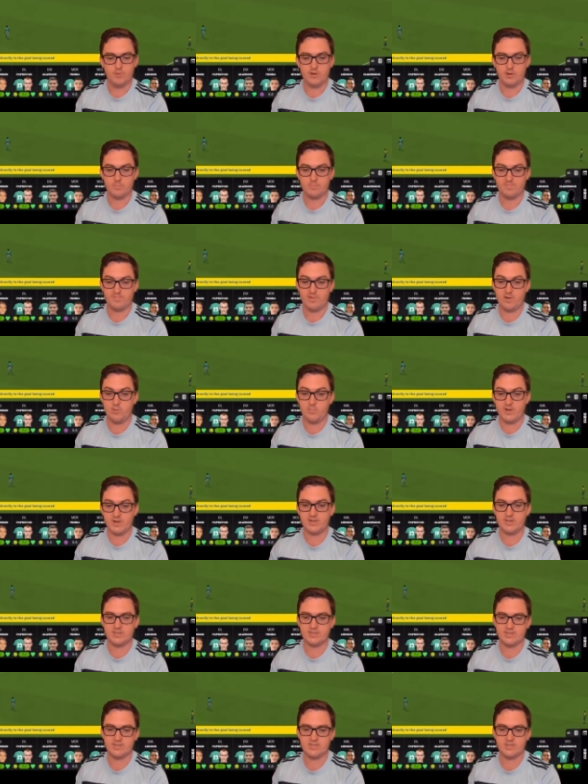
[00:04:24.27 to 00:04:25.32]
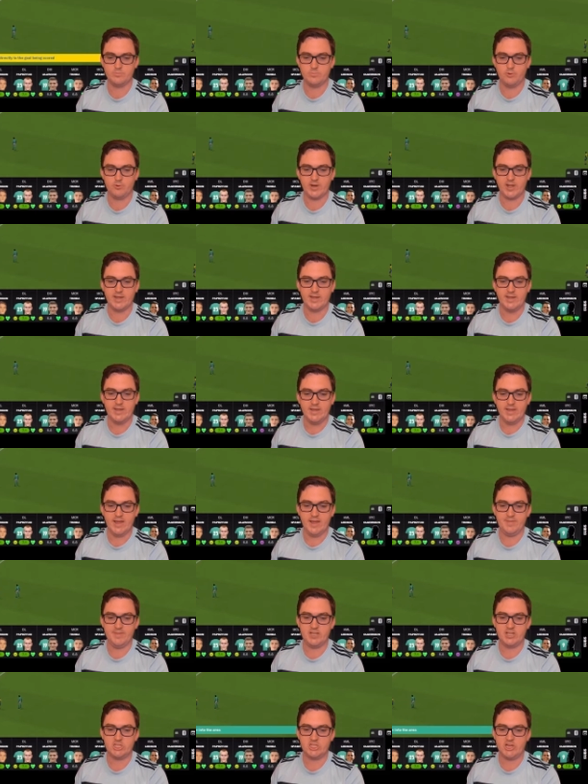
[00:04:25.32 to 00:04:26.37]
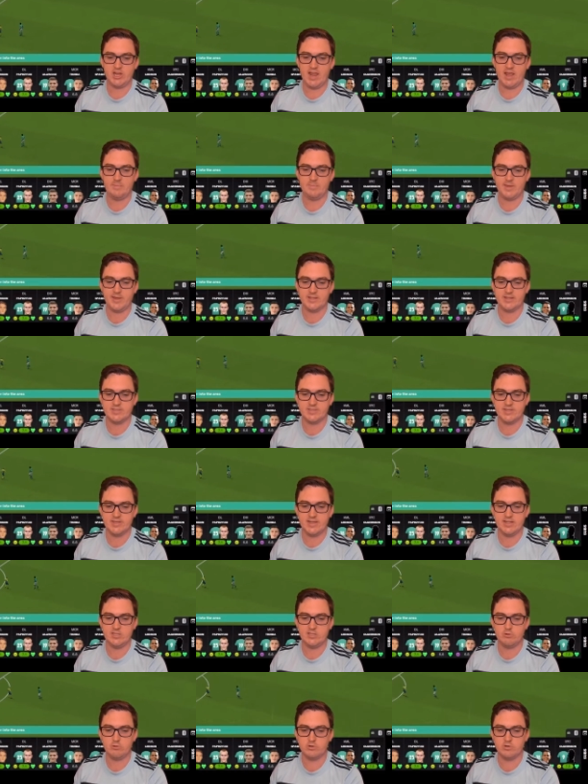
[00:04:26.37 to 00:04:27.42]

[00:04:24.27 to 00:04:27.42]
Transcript: when I'm filming this morning. In the Champions League,